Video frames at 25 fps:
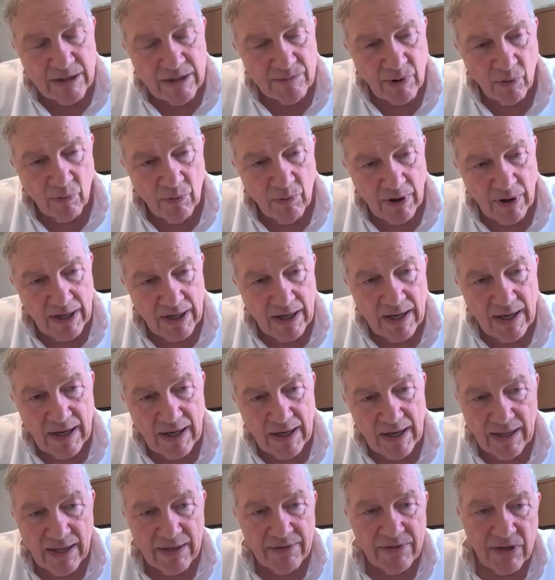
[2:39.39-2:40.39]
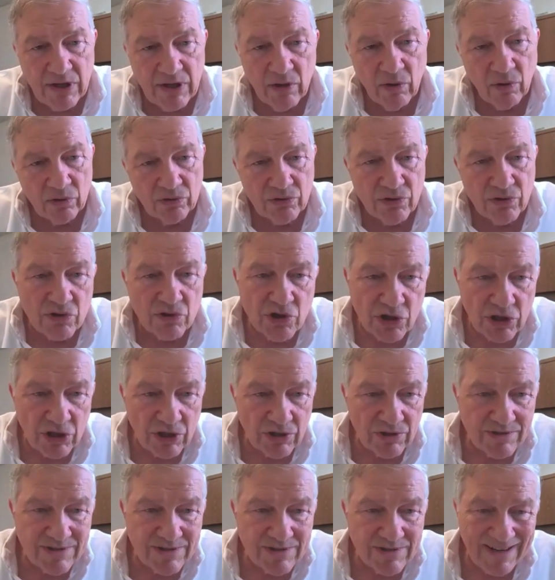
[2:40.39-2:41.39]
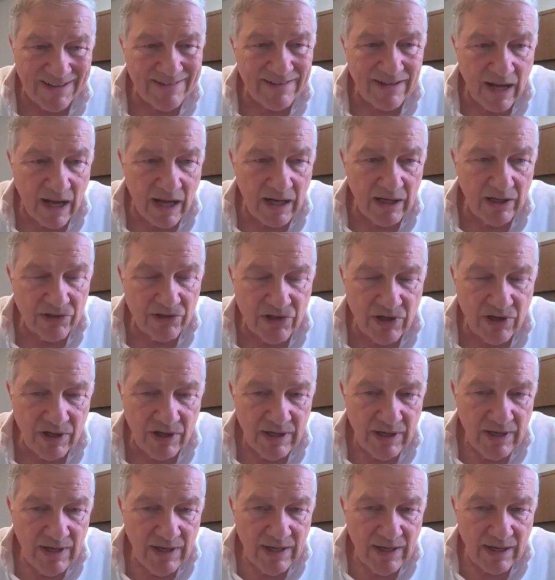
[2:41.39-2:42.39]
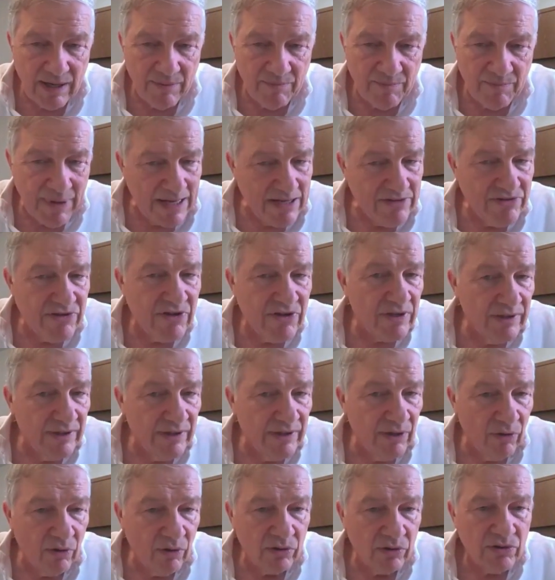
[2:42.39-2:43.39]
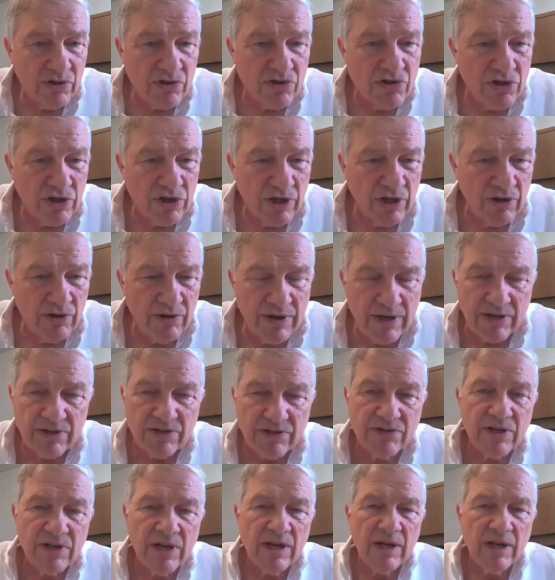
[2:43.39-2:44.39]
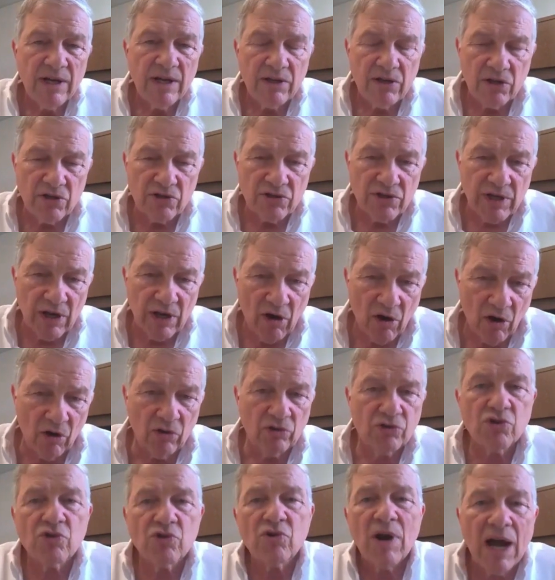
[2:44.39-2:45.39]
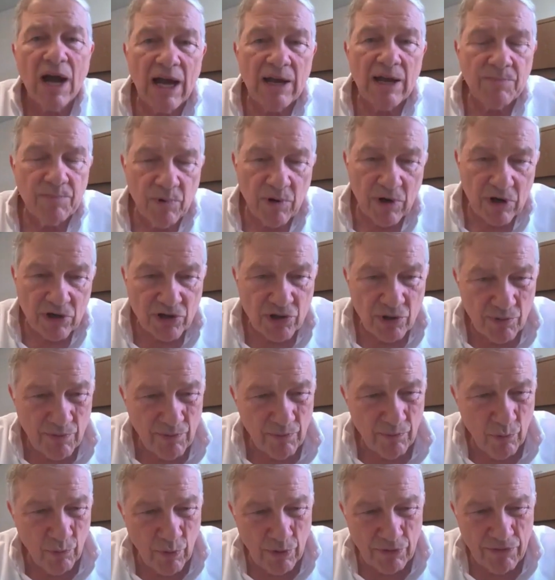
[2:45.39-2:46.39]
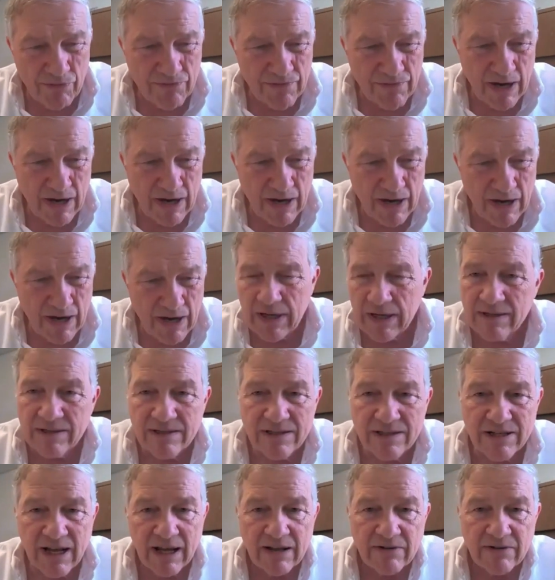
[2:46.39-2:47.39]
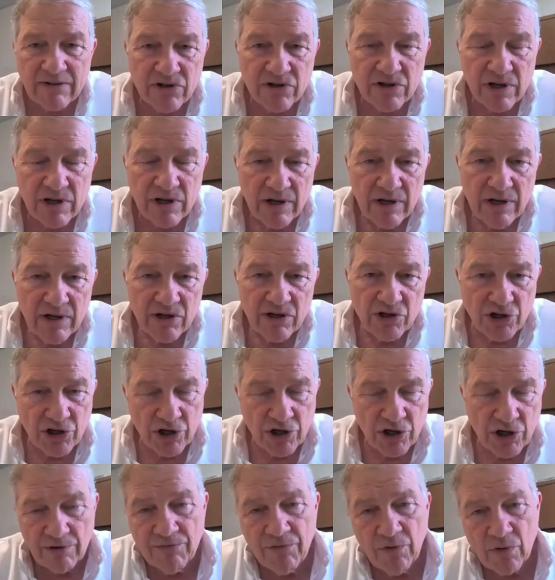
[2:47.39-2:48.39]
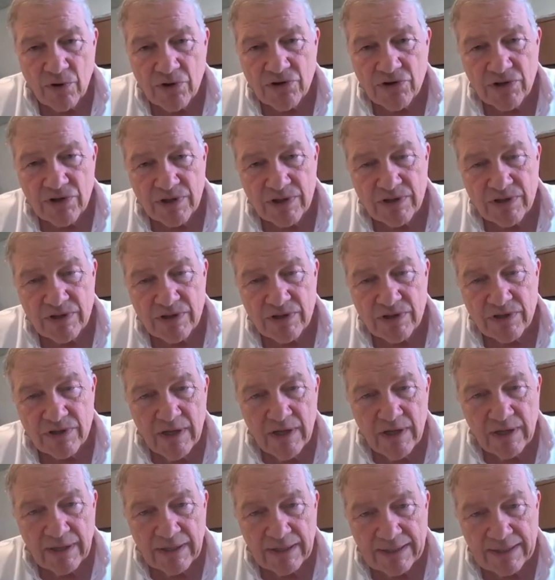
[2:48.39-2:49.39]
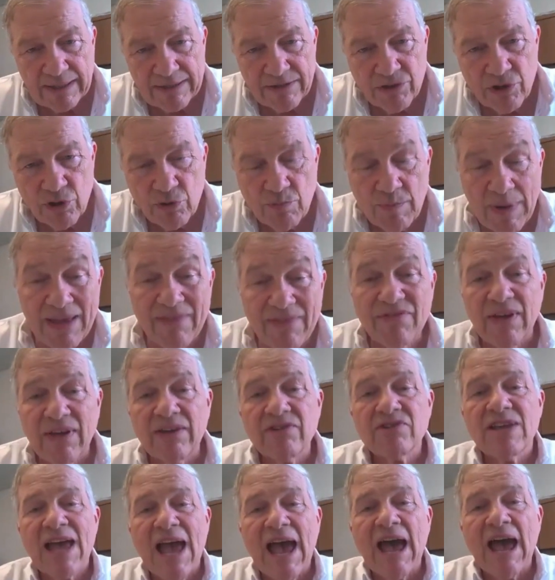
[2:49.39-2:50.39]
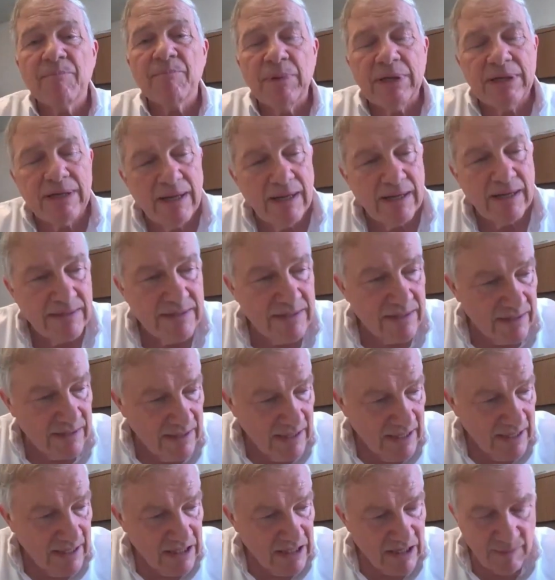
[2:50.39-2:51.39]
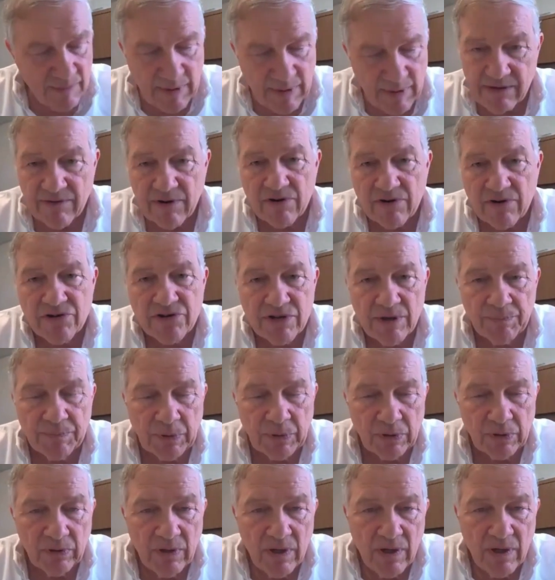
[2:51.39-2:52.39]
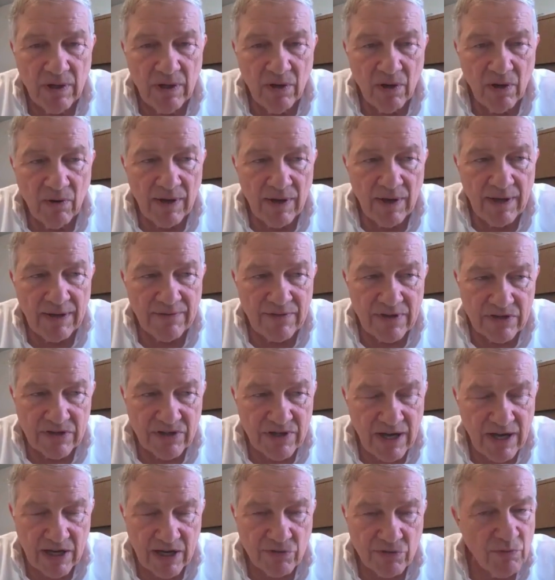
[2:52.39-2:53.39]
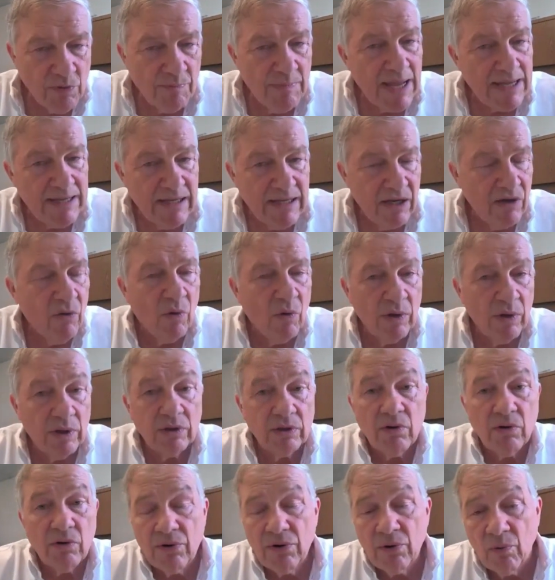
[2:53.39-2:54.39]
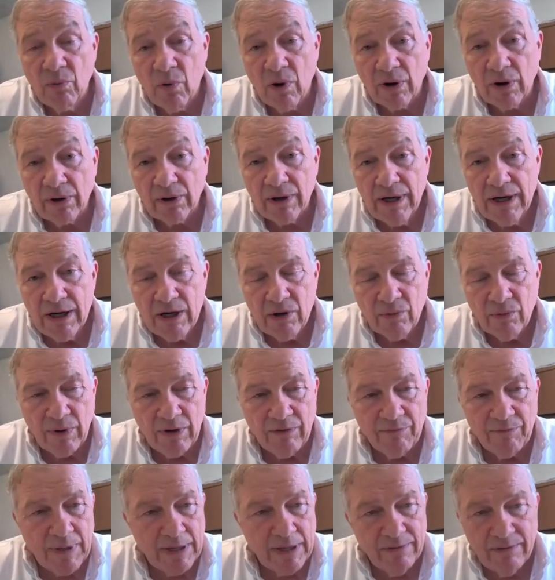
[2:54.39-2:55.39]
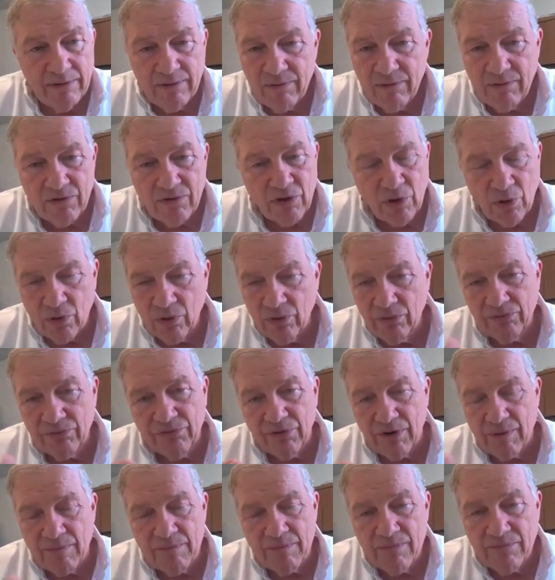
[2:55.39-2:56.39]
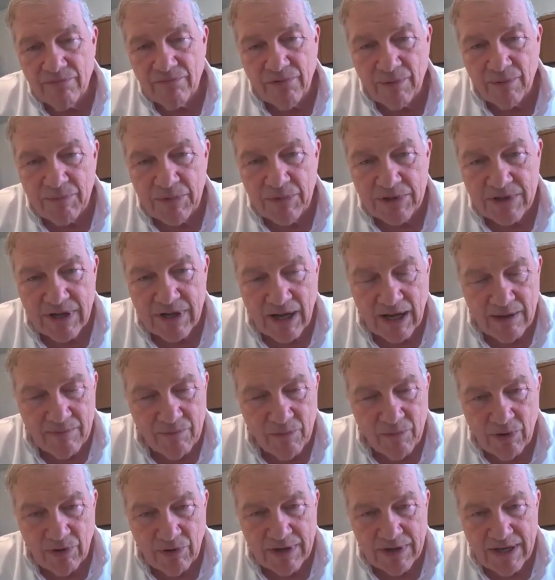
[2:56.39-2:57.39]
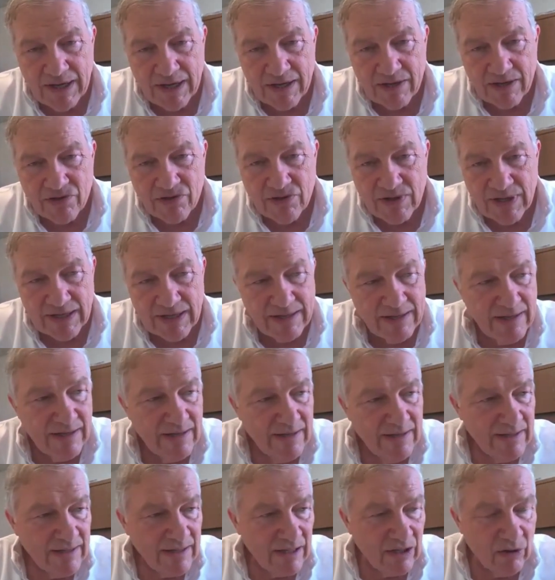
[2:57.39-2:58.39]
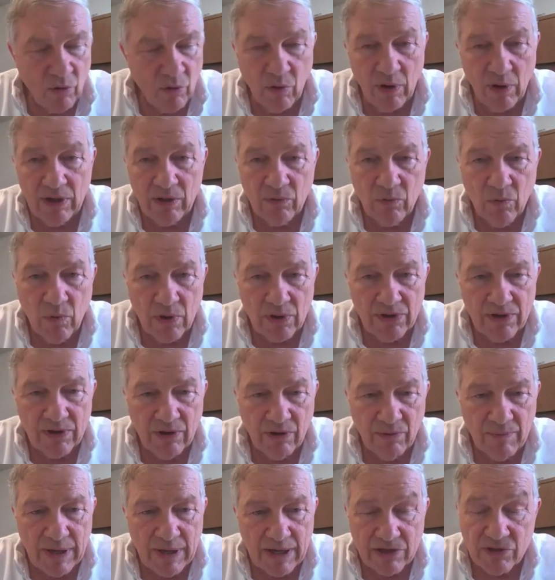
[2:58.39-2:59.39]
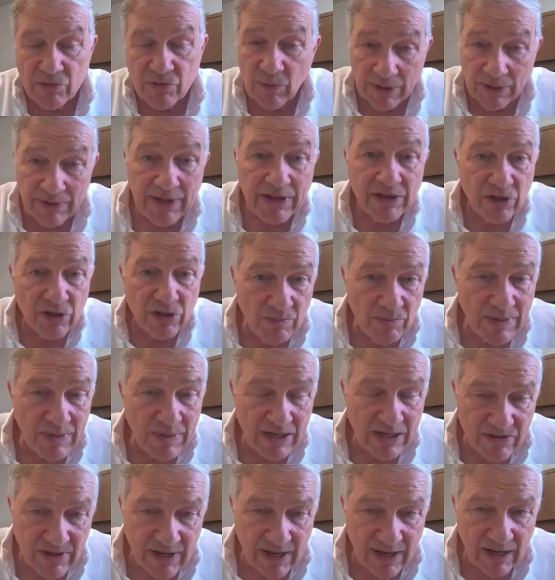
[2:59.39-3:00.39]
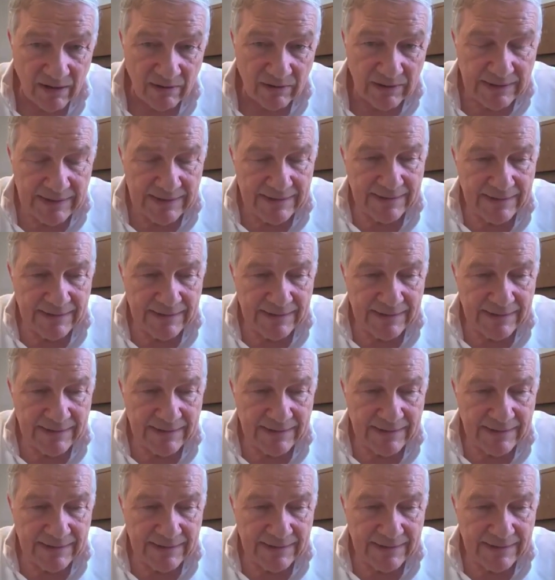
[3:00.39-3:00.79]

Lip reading: But we're going to highlight the UltraShear technology, and basically UltraShear is using ultra high pressure with very intense shear forces to make things happen. And to make it very simple, in this case, we're making oil go into water. We've been told from the time we were kids that oil and water don't mix. Well, they do mix now.